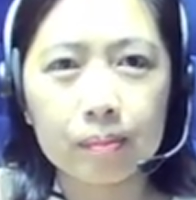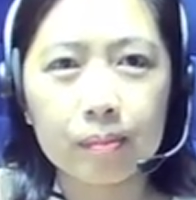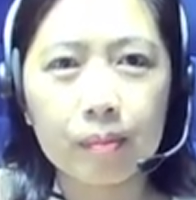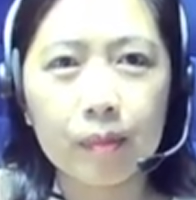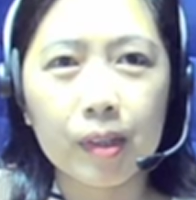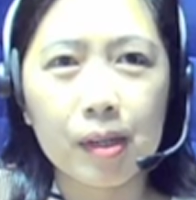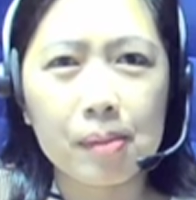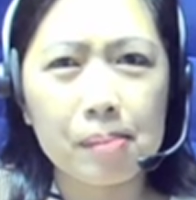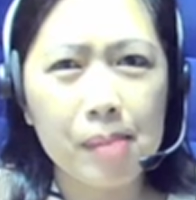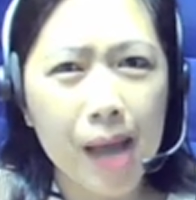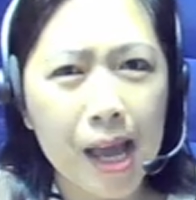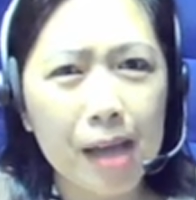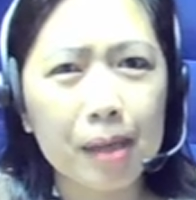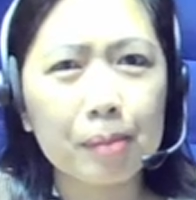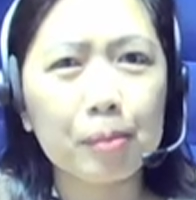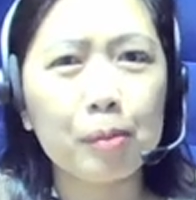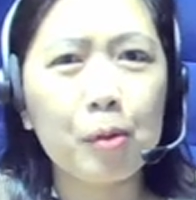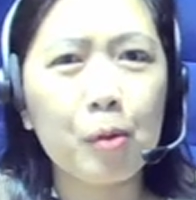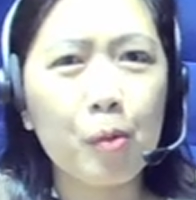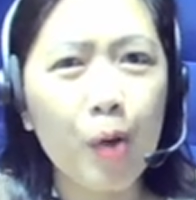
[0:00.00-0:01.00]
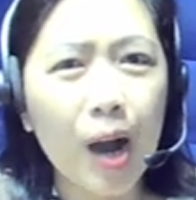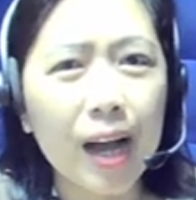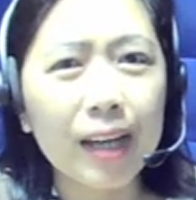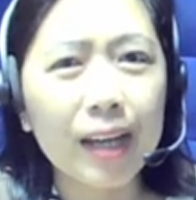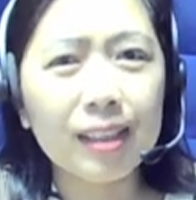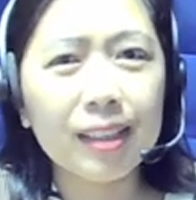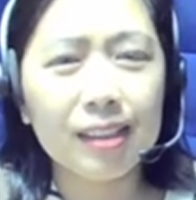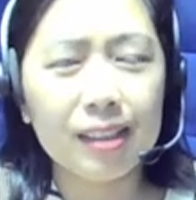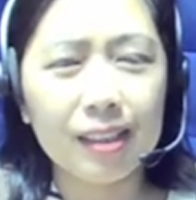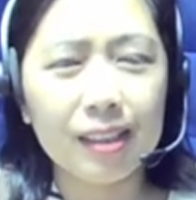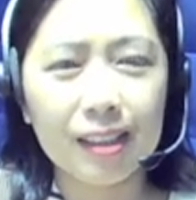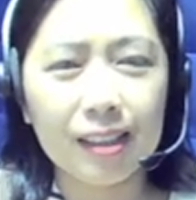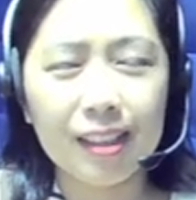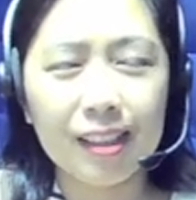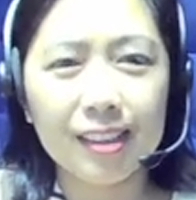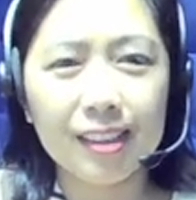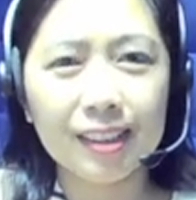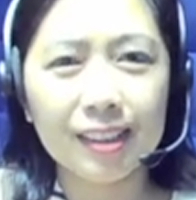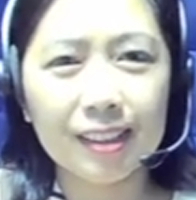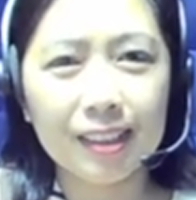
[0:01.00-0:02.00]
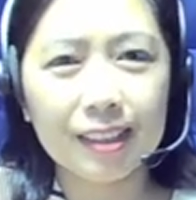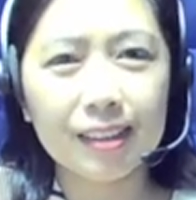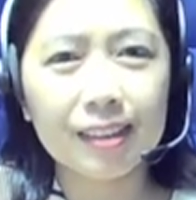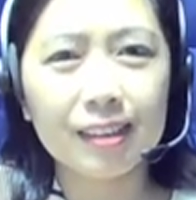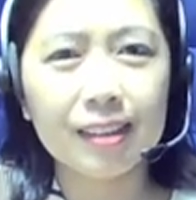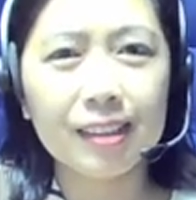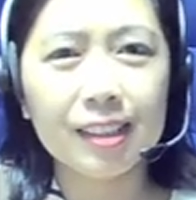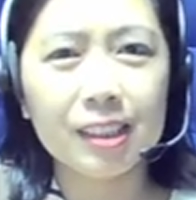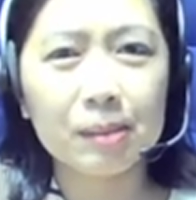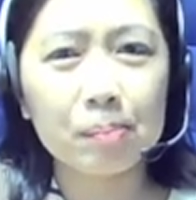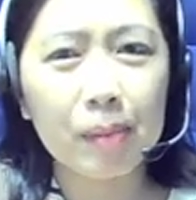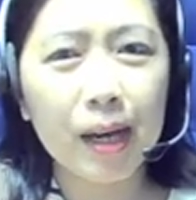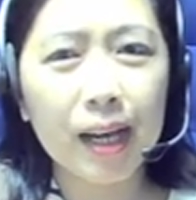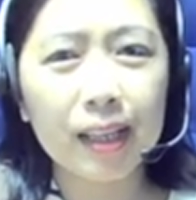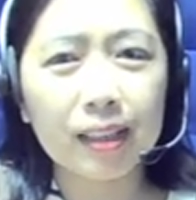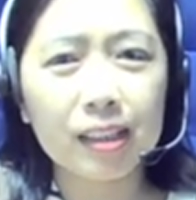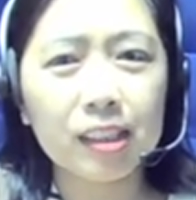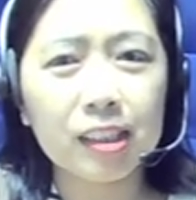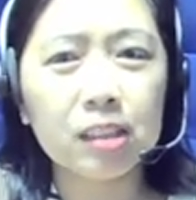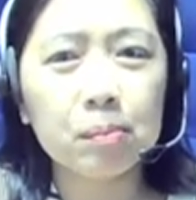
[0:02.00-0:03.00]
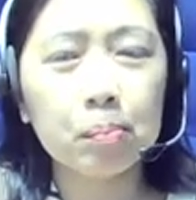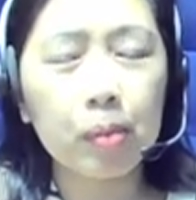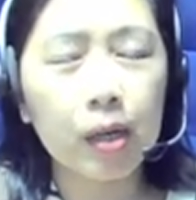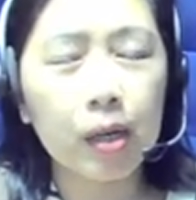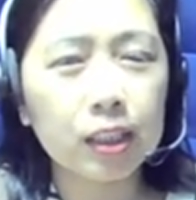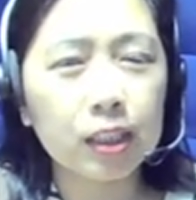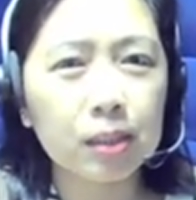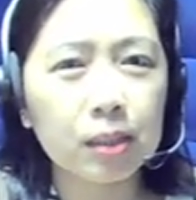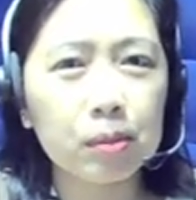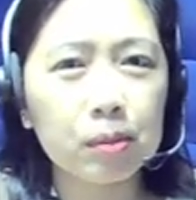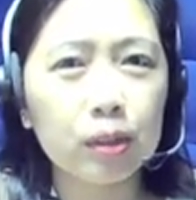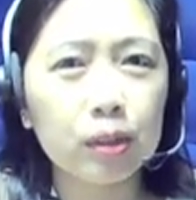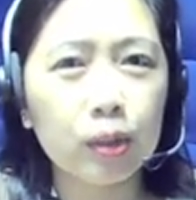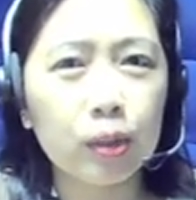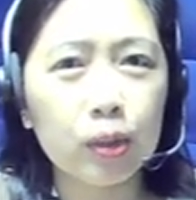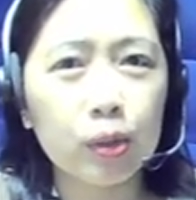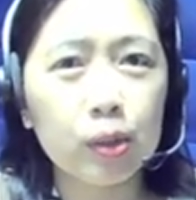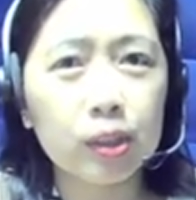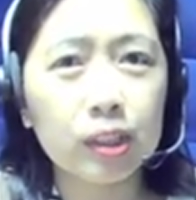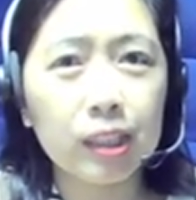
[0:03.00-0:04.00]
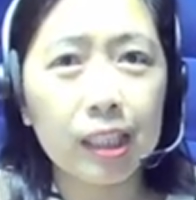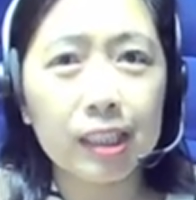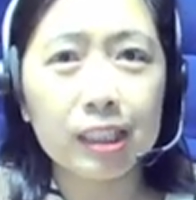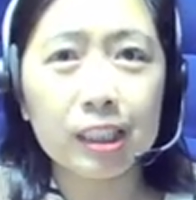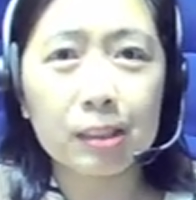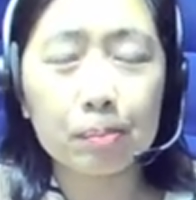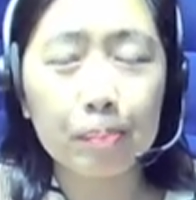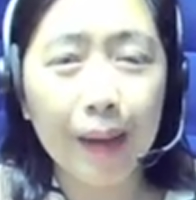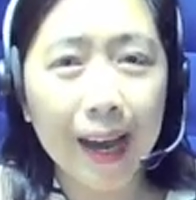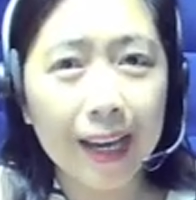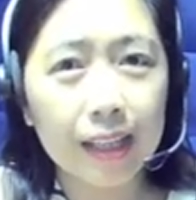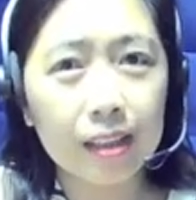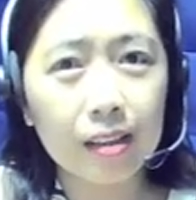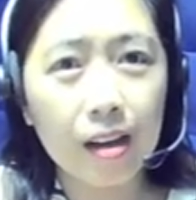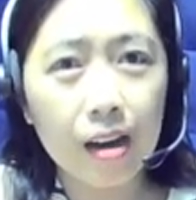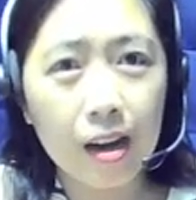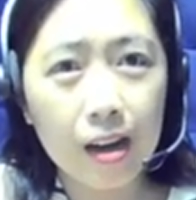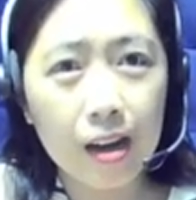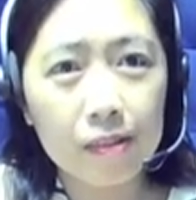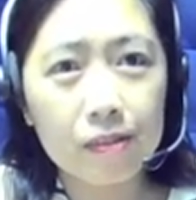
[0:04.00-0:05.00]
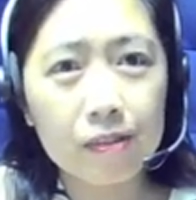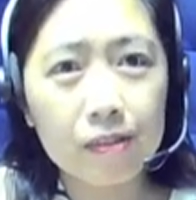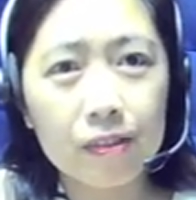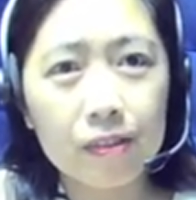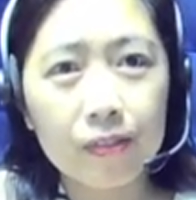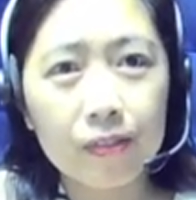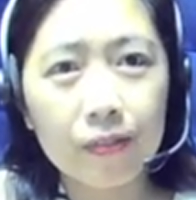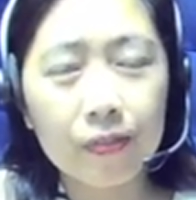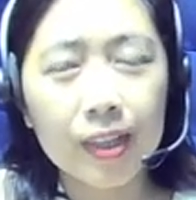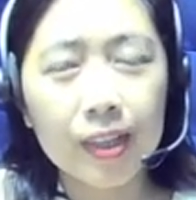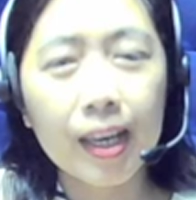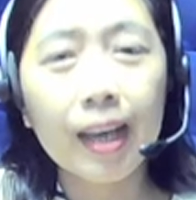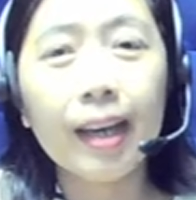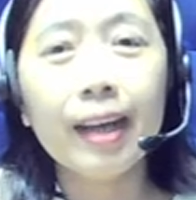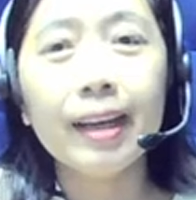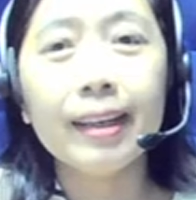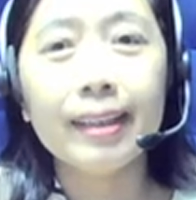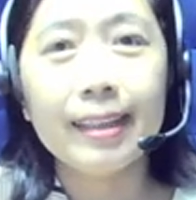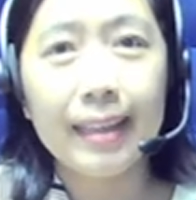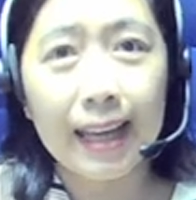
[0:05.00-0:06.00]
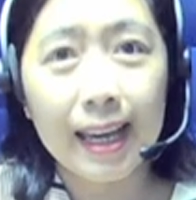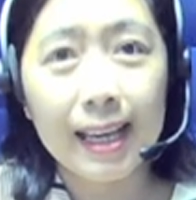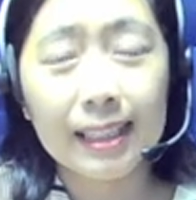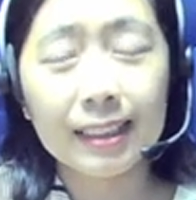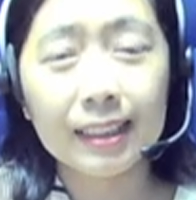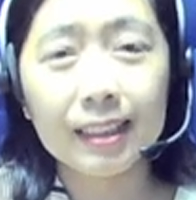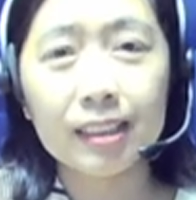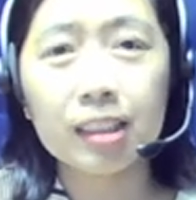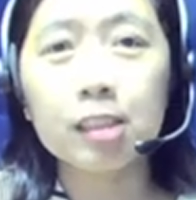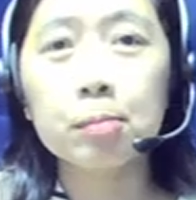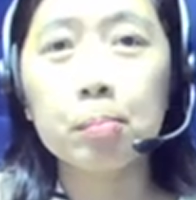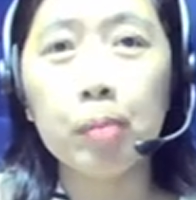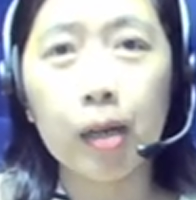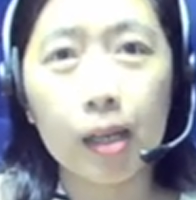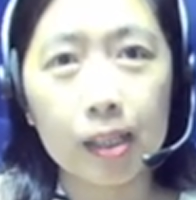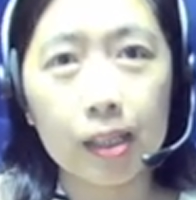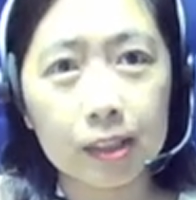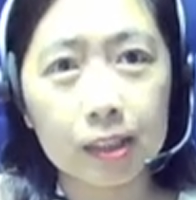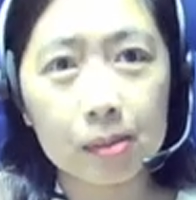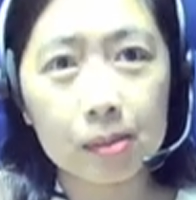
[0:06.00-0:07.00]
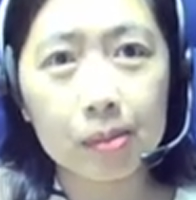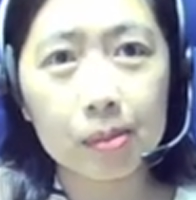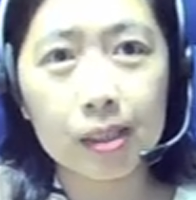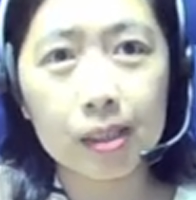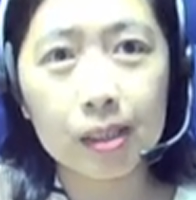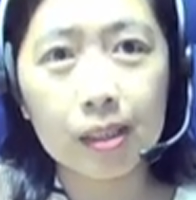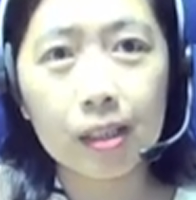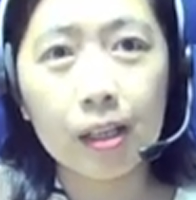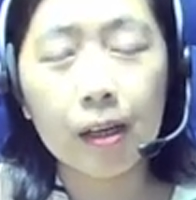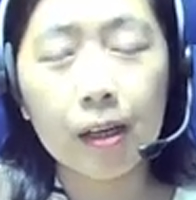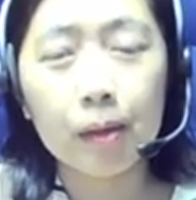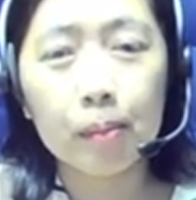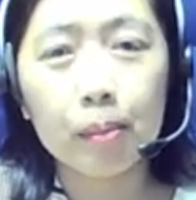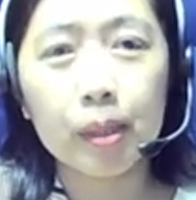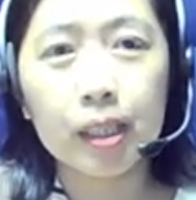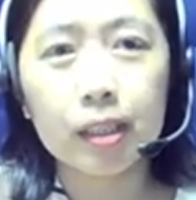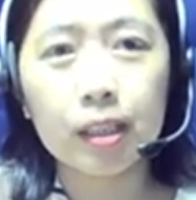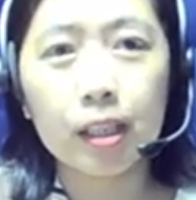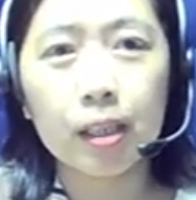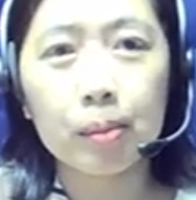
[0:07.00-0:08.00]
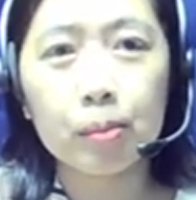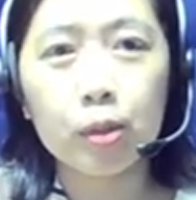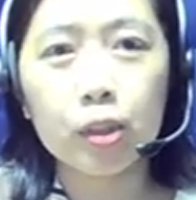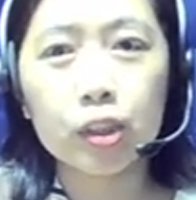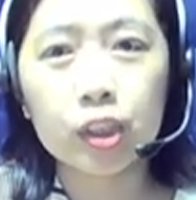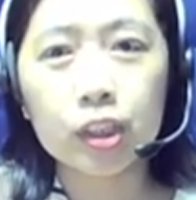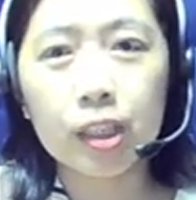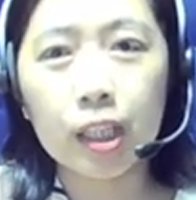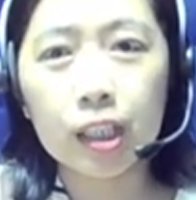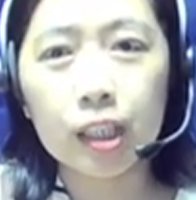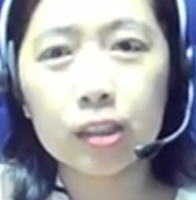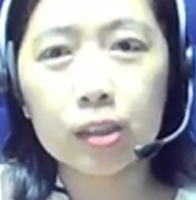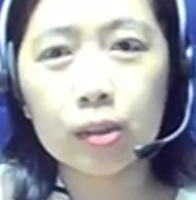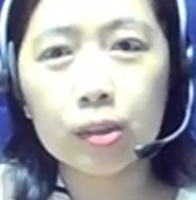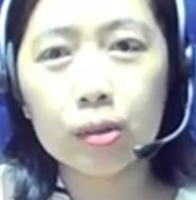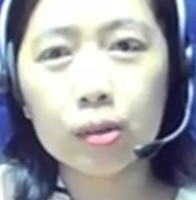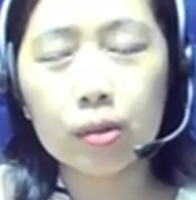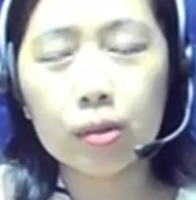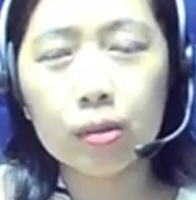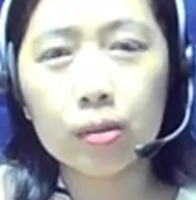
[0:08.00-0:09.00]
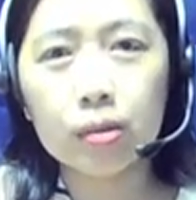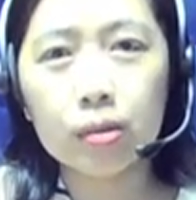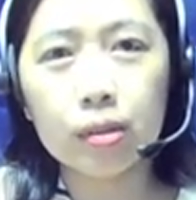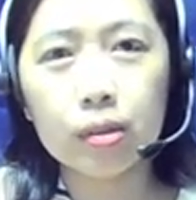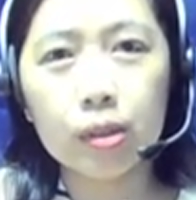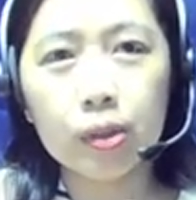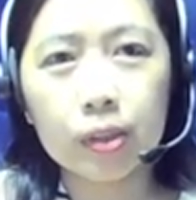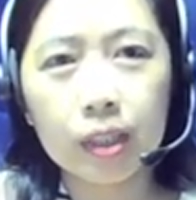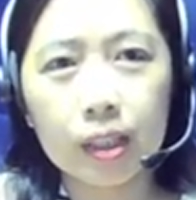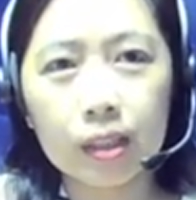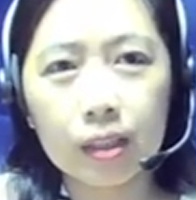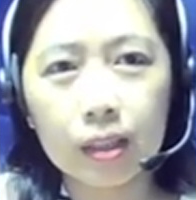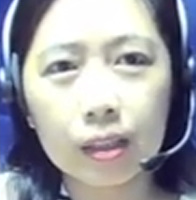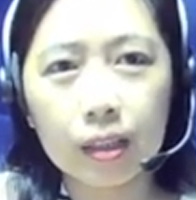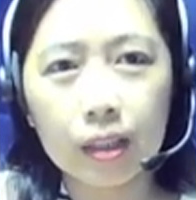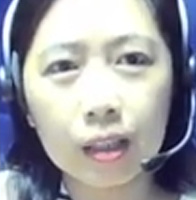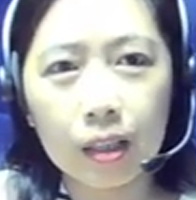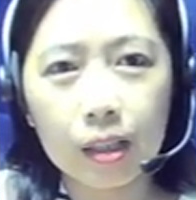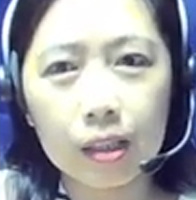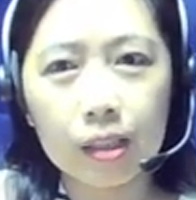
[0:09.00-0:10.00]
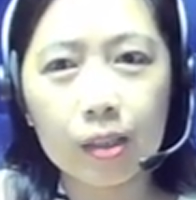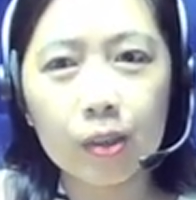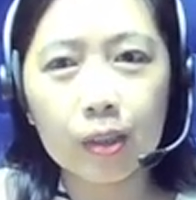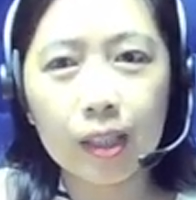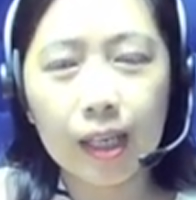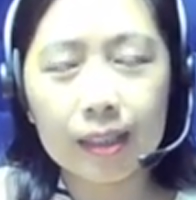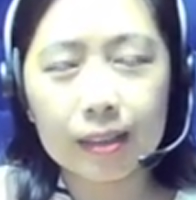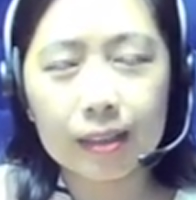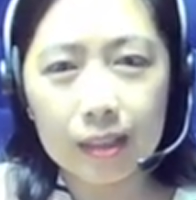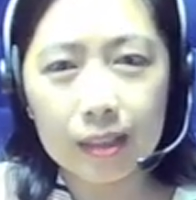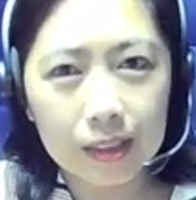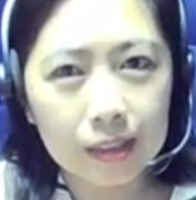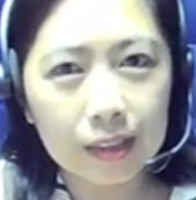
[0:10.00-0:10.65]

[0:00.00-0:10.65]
Ma'am, why is it despite? Is it possible to use in spite of? Yes, it's possible, but you try to look at it